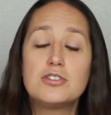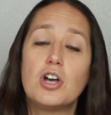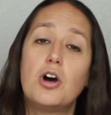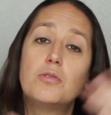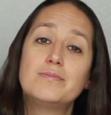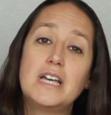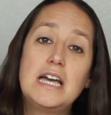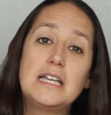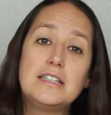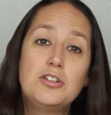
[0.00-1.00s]
So
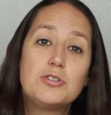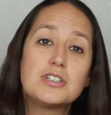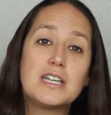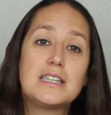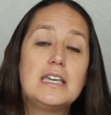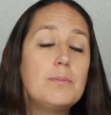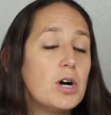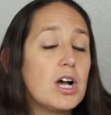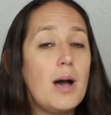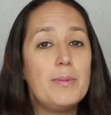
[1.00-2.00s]
you just get the
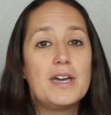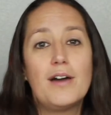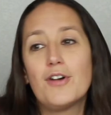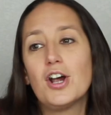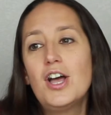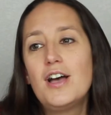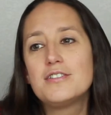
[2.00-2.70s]
ebook copy cover.